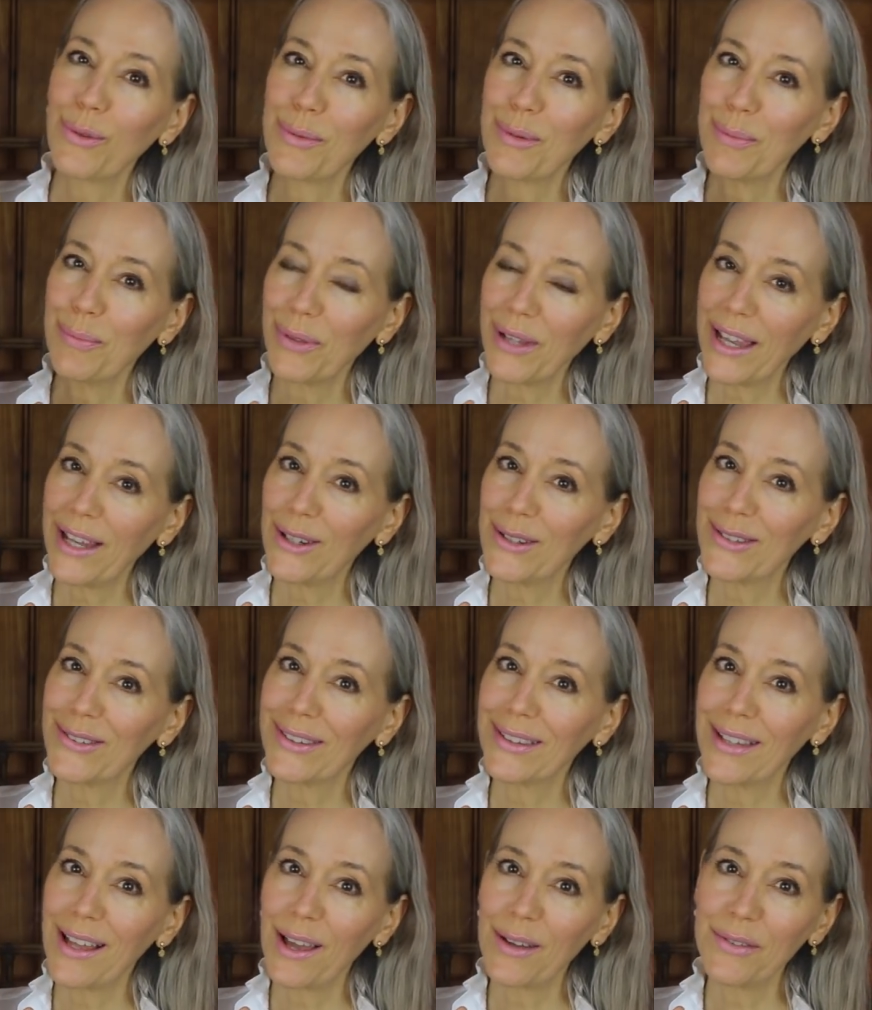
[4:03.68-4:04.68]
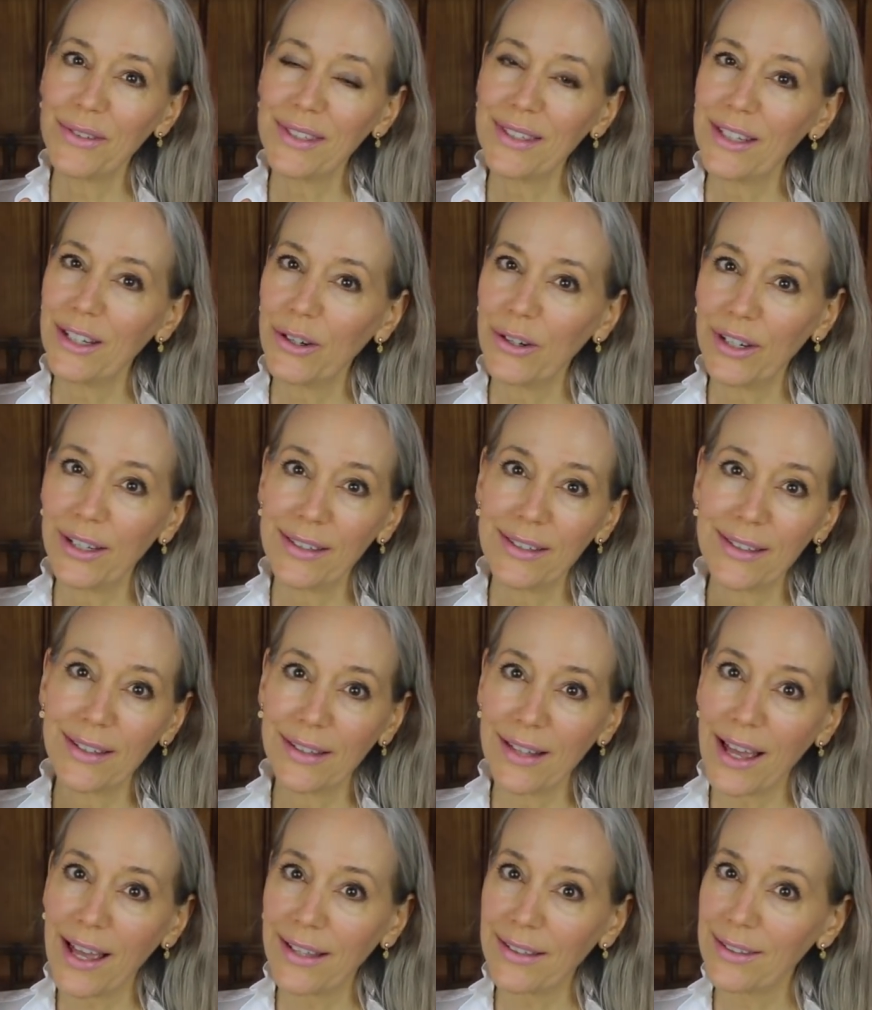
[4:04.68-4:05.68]
from the Planner Love series the
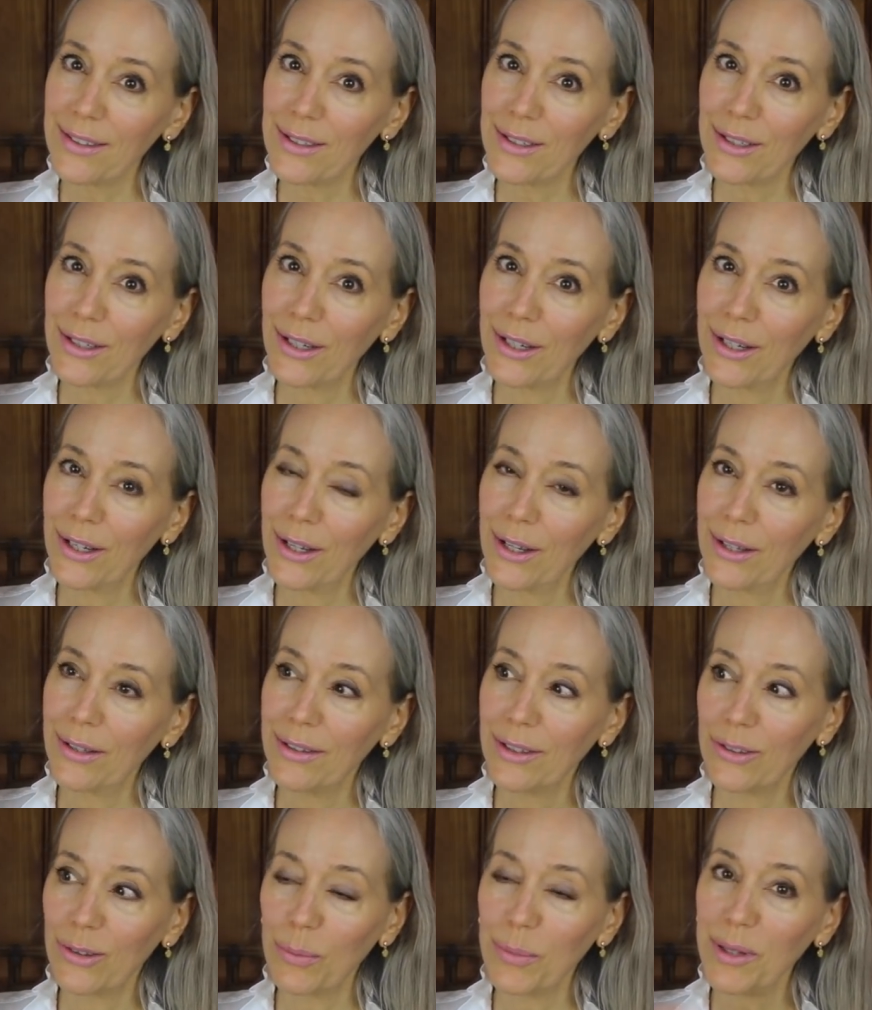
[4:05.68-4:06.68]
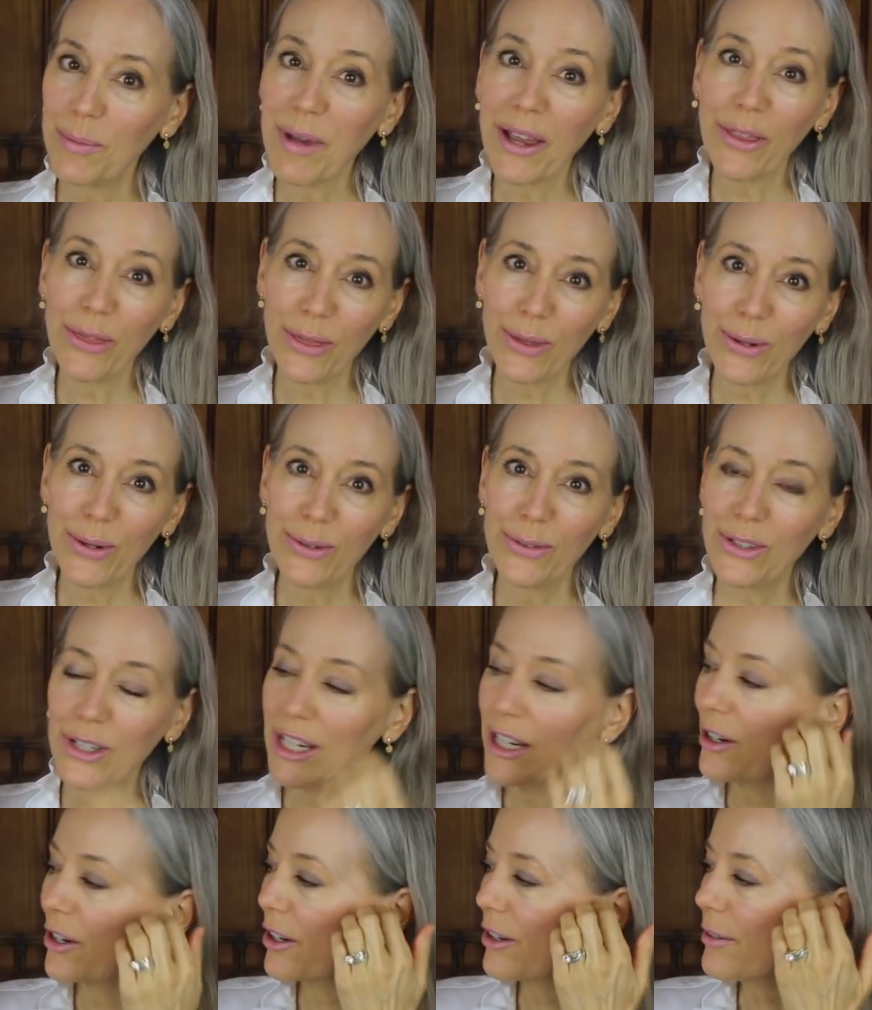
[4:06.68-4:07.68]
last, this will be my third
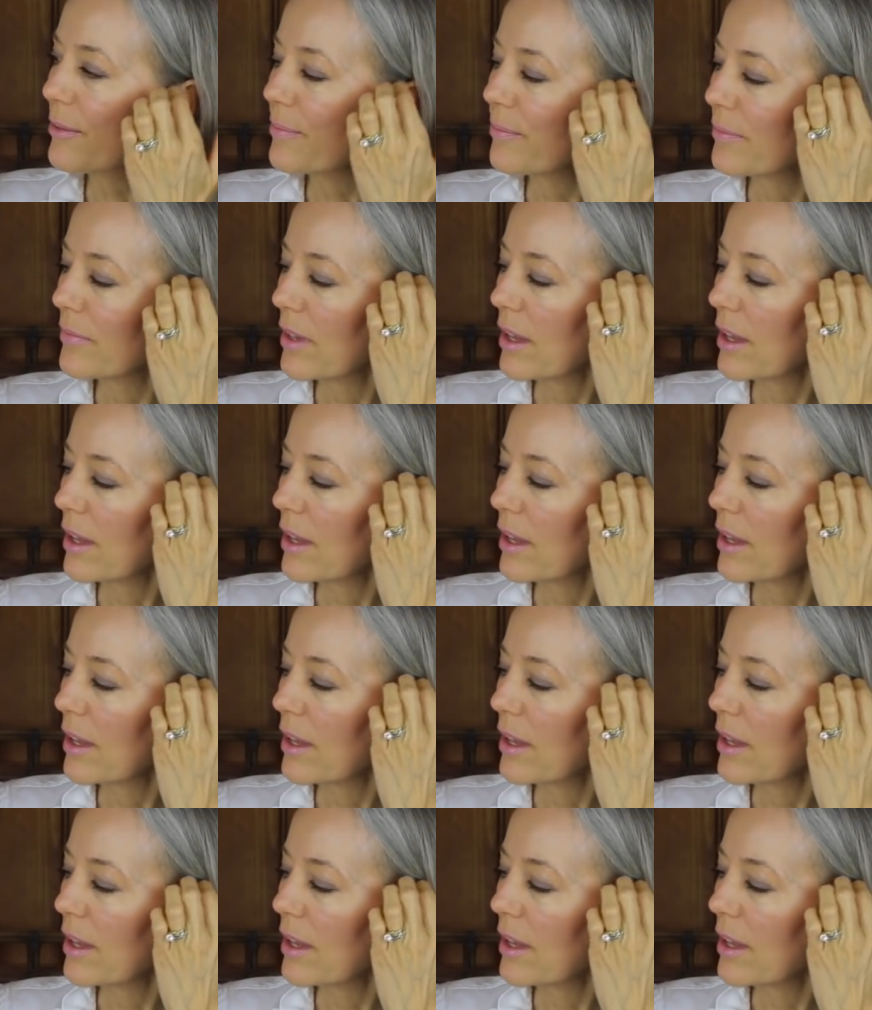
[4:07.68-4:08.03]
year.